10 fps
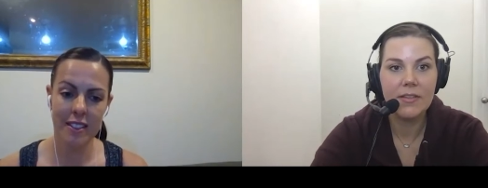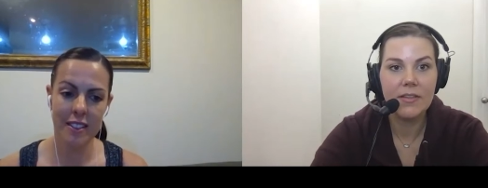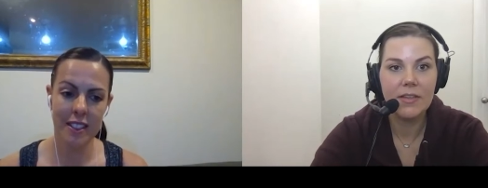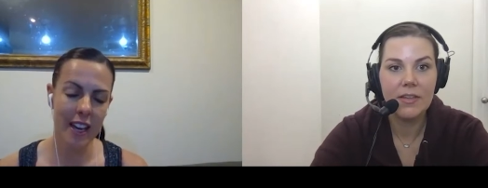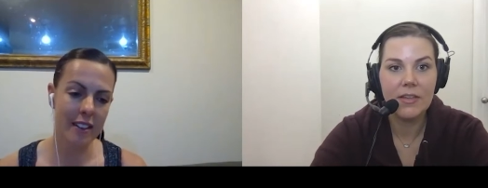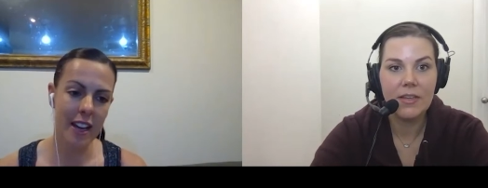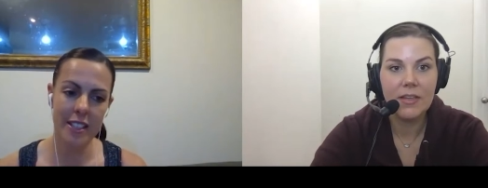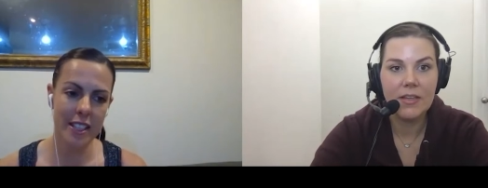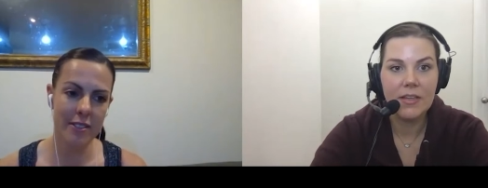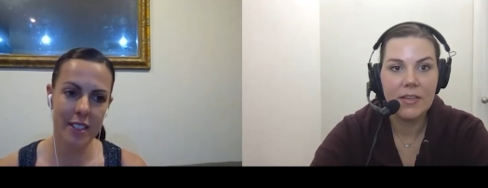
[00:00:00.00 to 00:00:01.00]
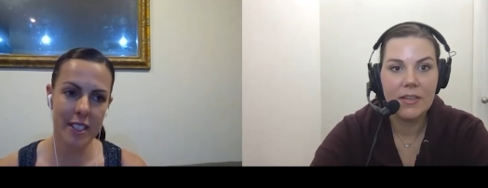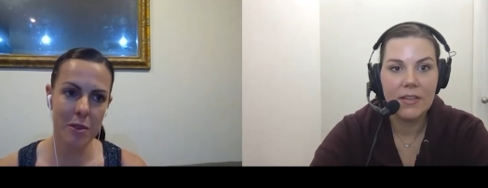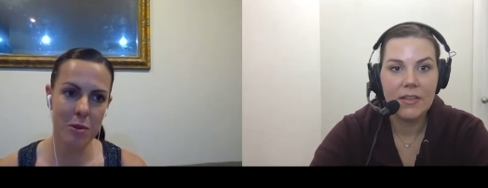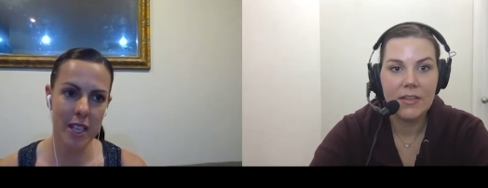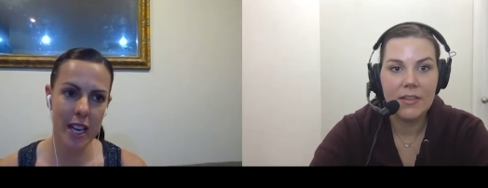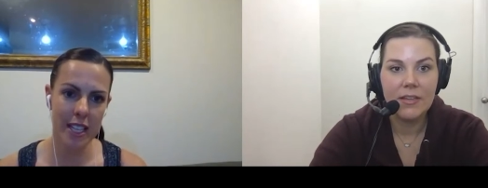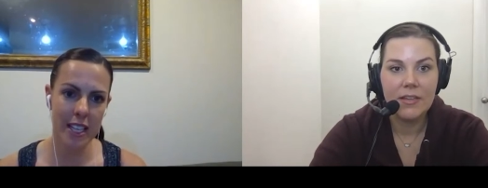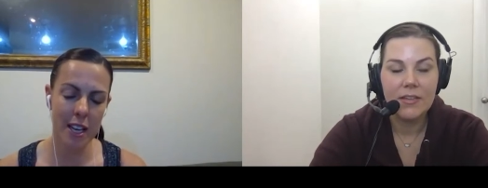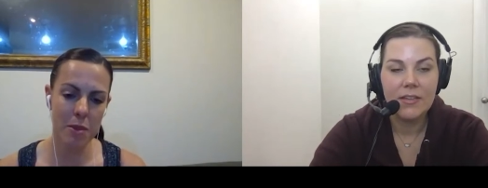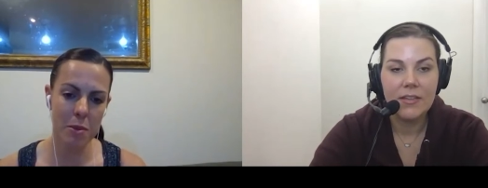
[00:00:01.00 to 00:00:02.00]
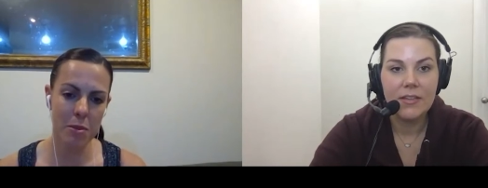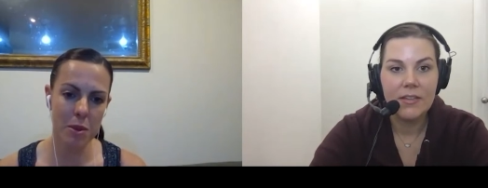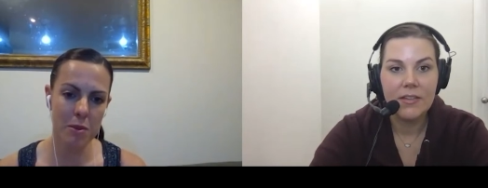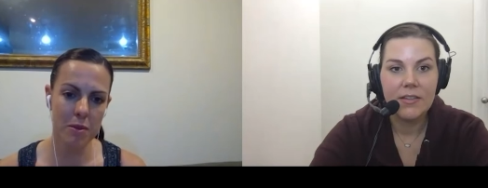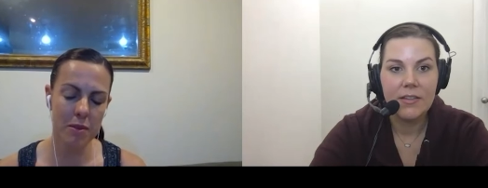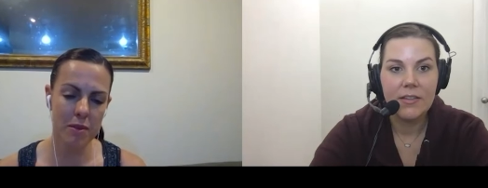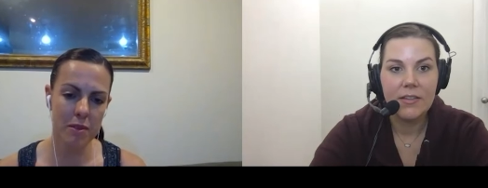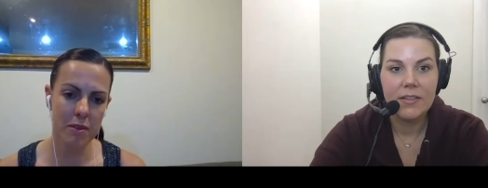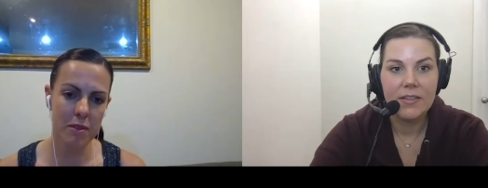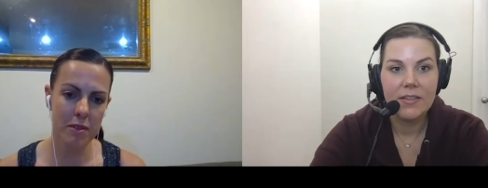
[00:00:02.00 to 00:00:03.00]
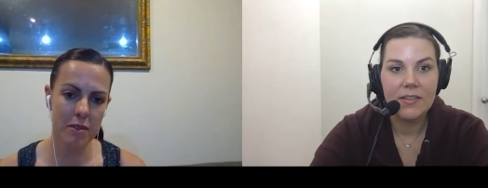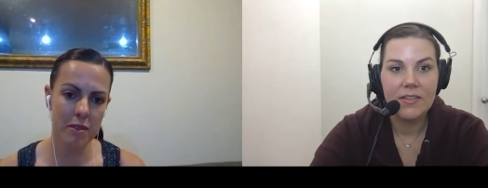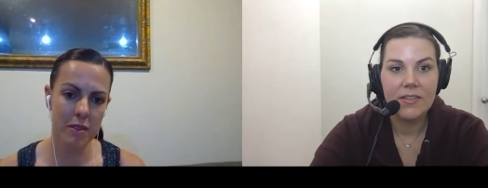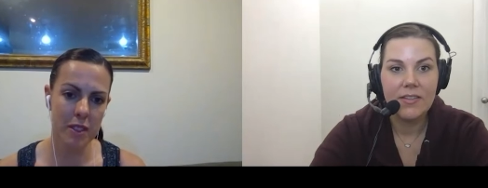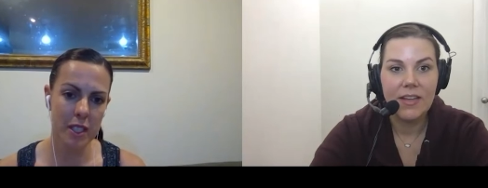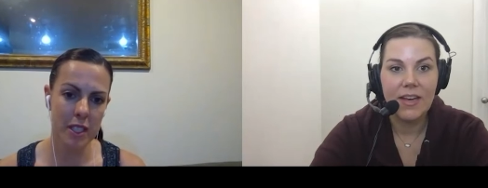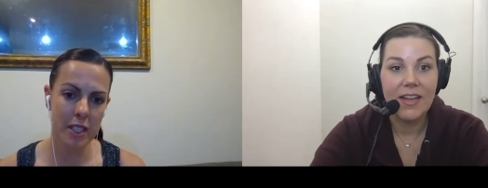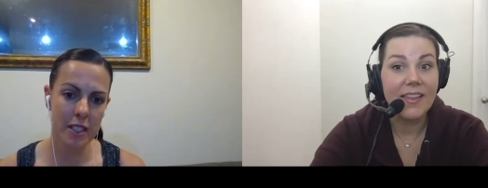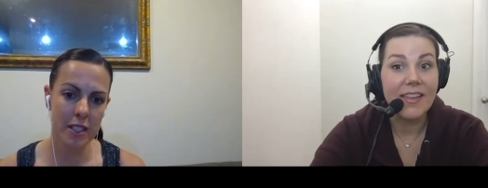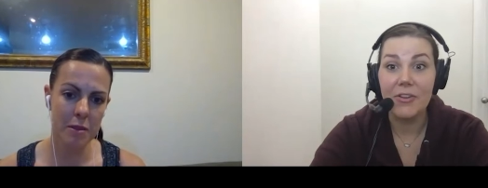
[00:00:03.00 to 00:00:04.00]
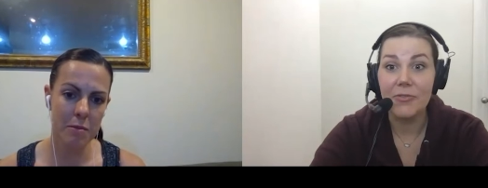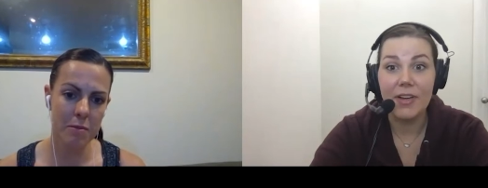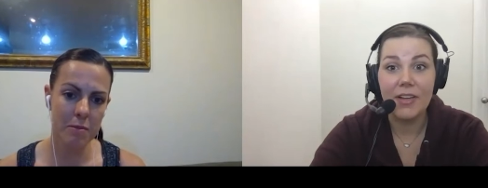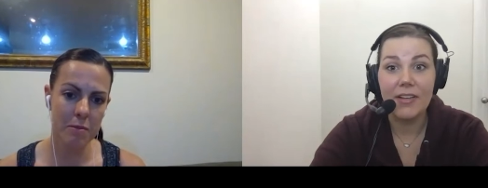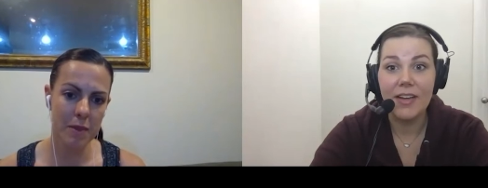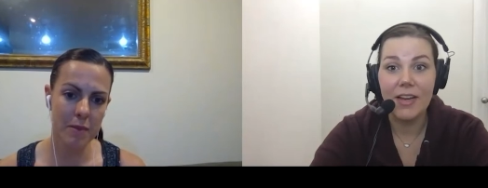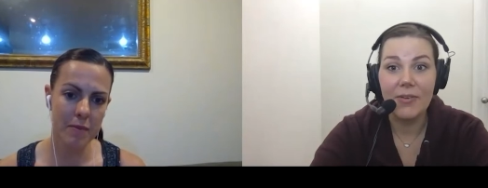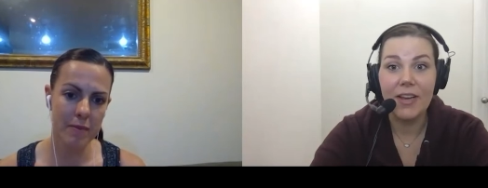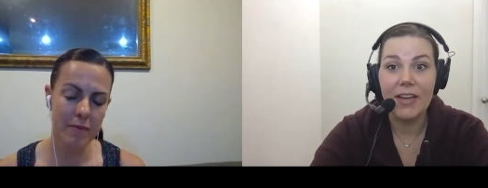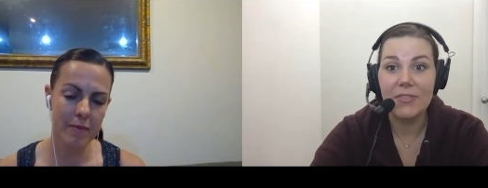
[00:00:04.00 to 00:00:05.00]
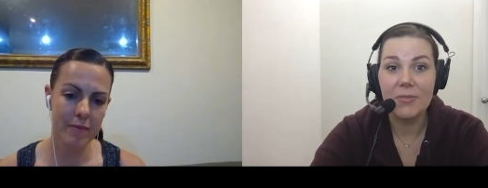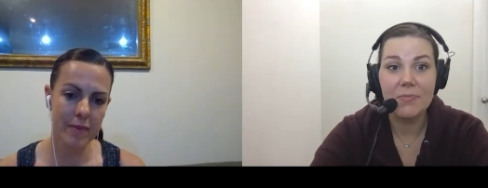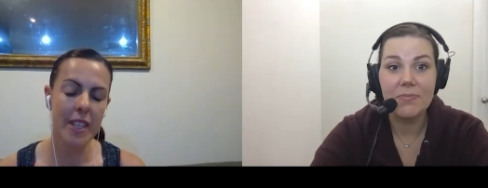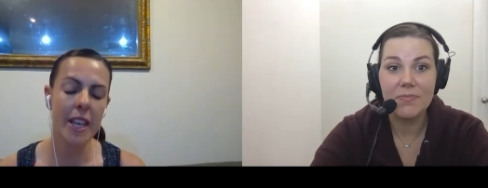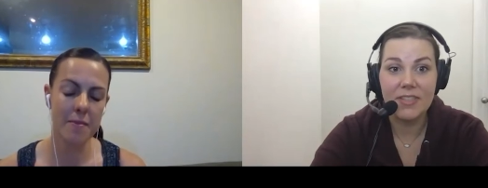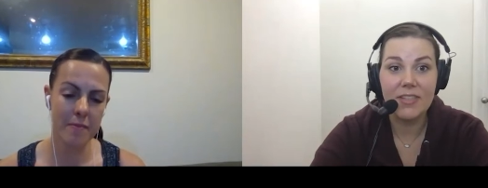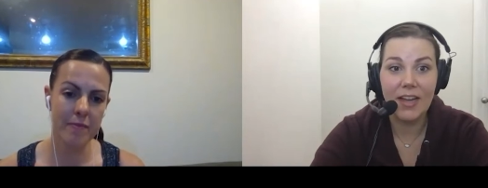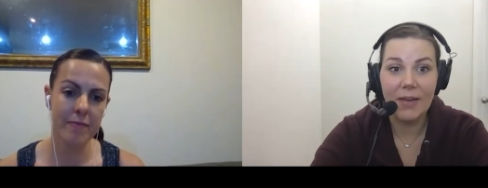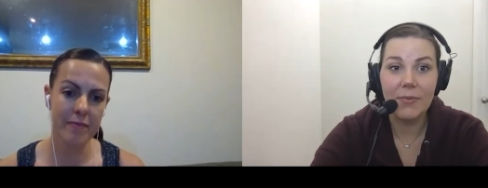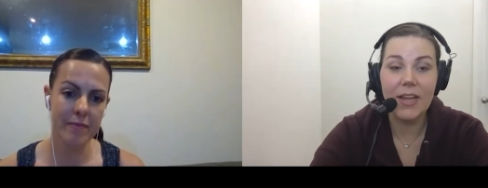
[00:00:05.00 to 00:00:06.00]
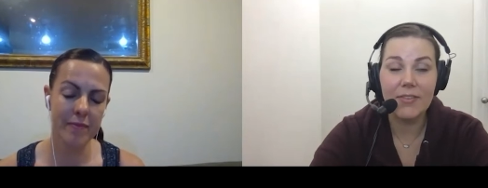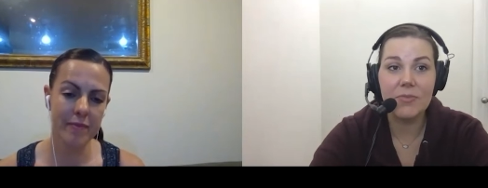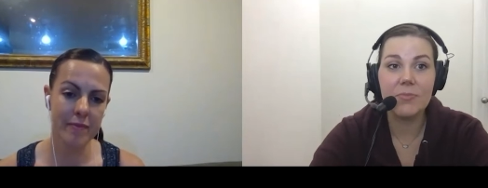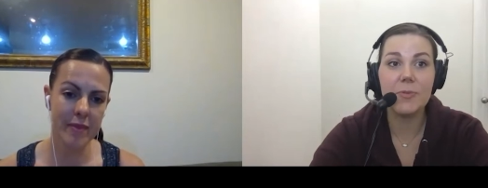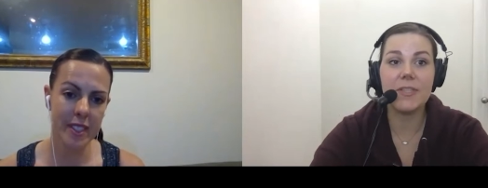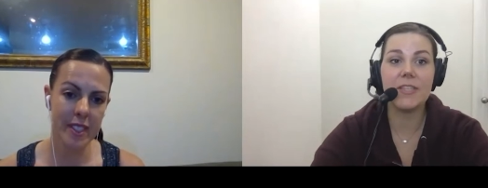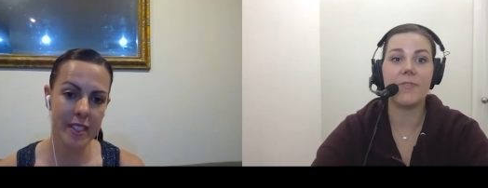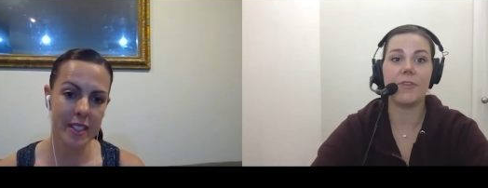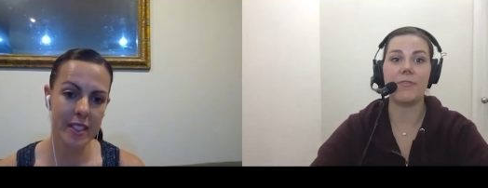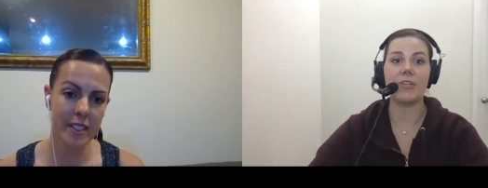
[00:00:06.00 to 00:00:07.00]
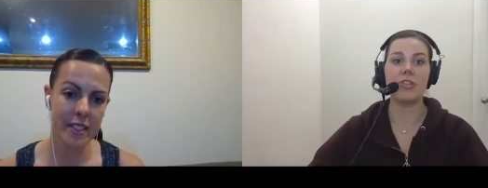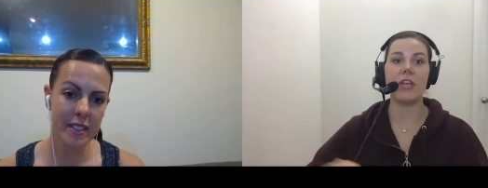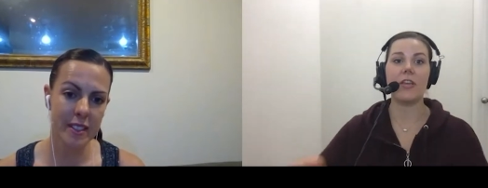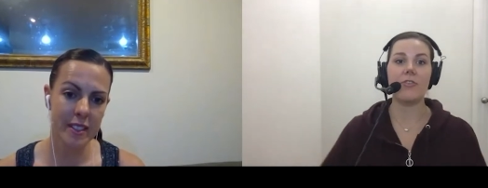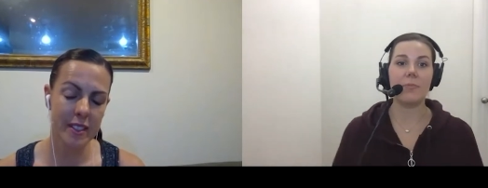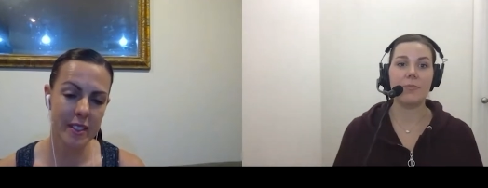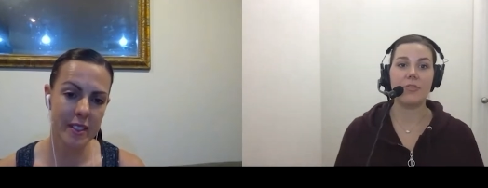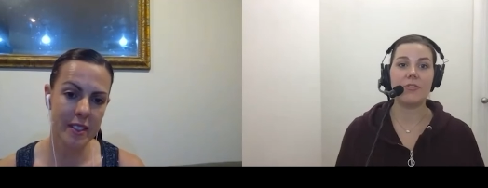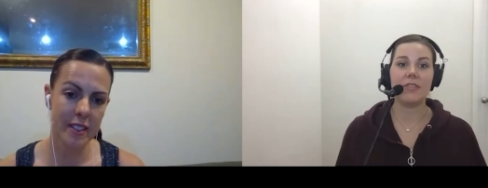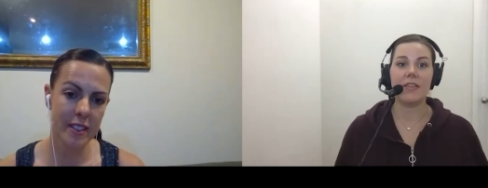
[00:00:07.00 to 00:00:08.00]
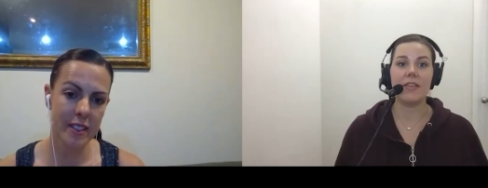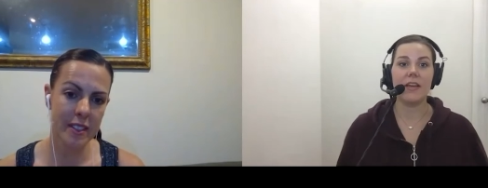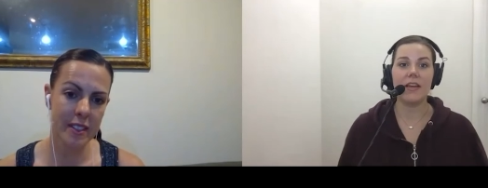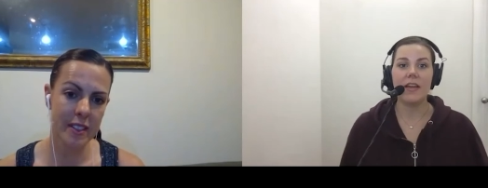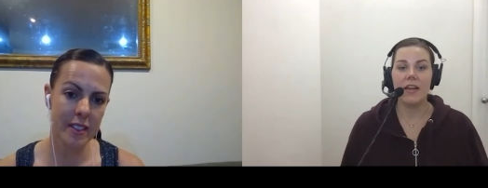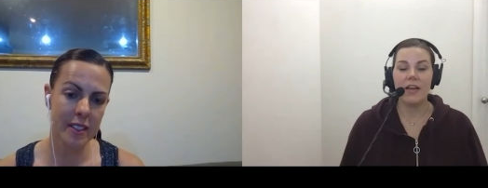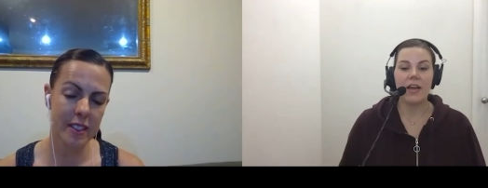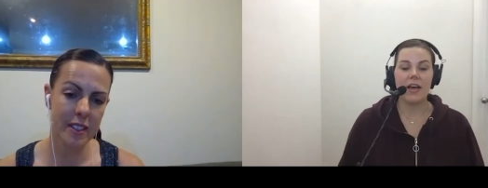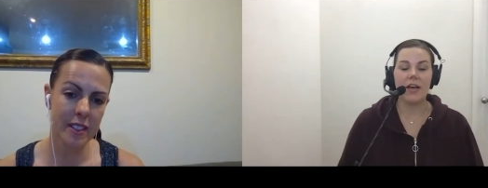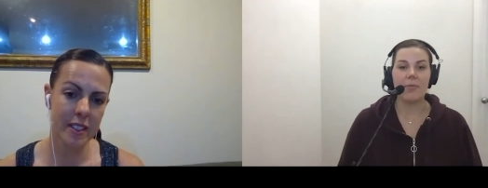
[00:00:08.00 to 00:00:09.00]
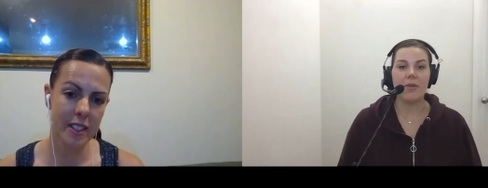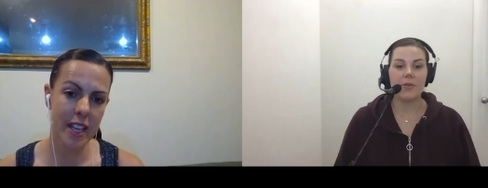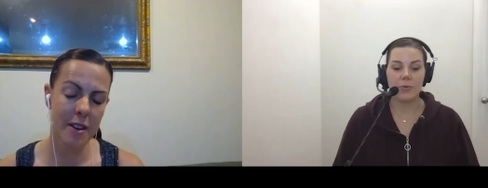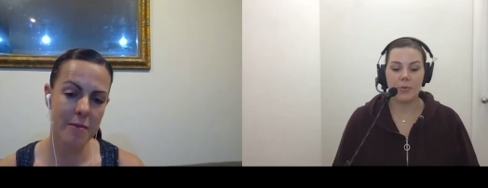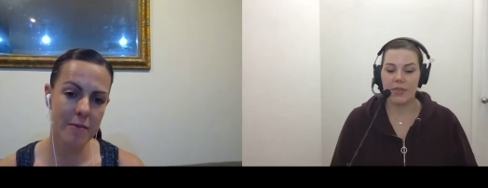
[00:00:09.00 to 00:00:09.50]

Speaker 1: yeah, I definitely don't want to alienate people.
Speaker 2: I think you're fine. I would have some I would have some specific veg keto episodes in there. Um, and the mm. cool